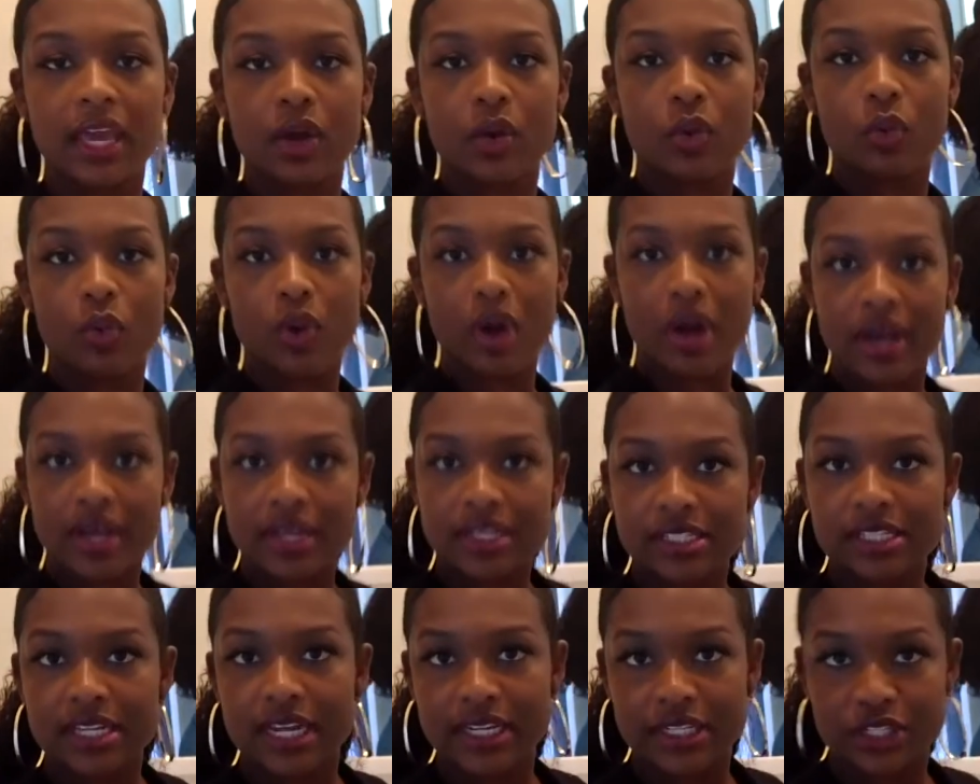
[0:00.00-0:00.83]
was
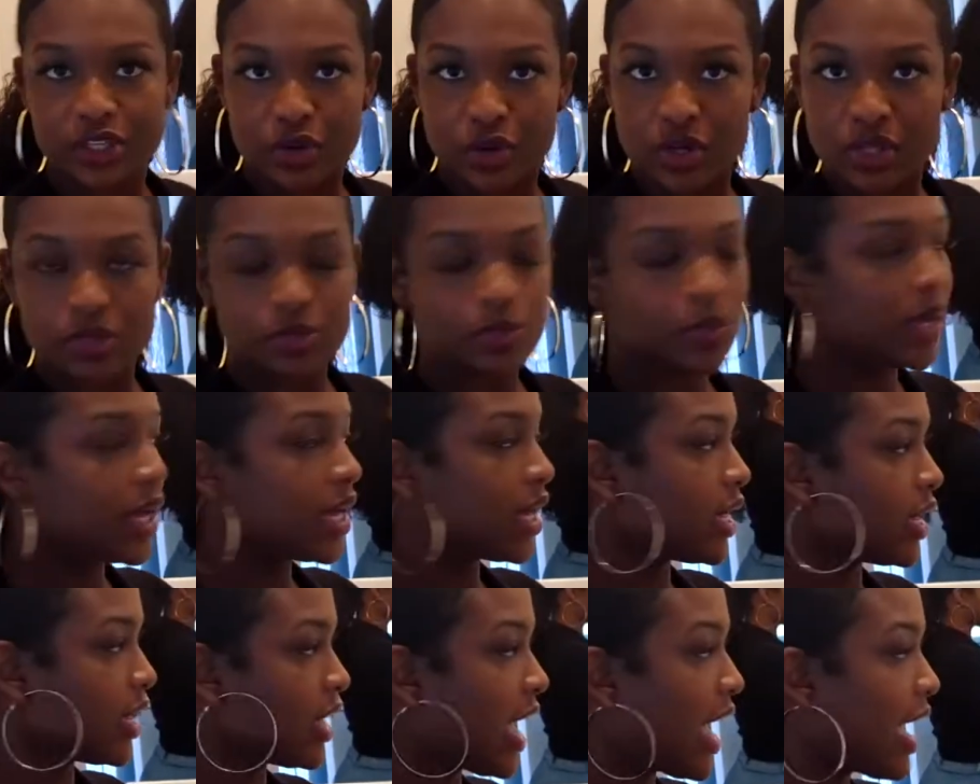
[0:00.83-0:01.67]
as soon as we
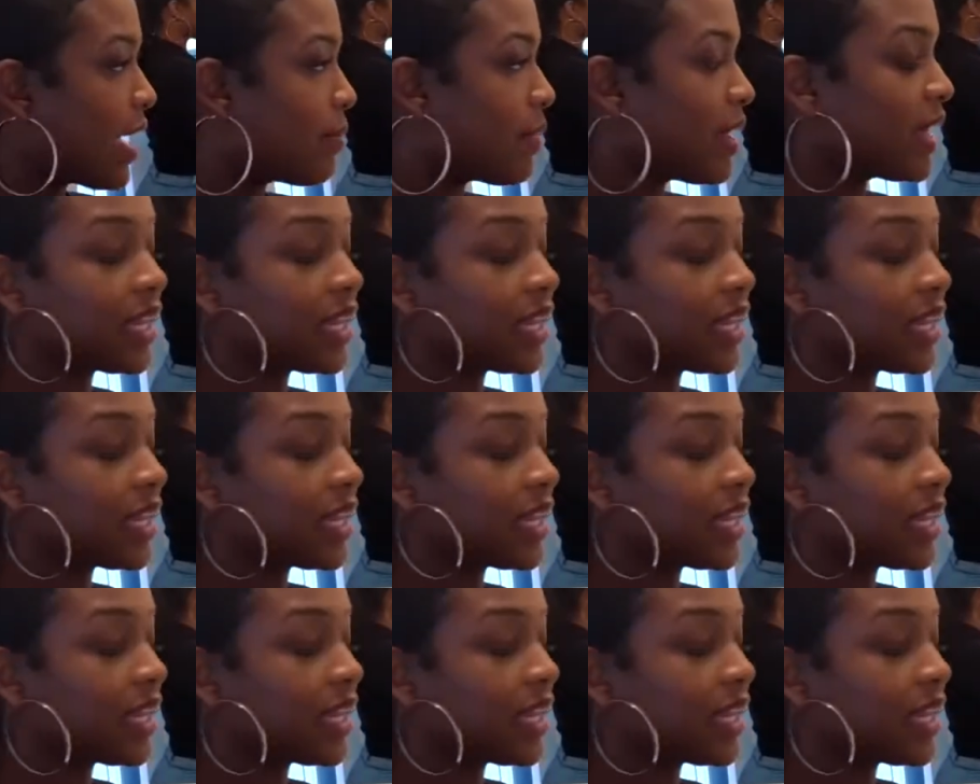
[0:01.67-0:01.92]
came in.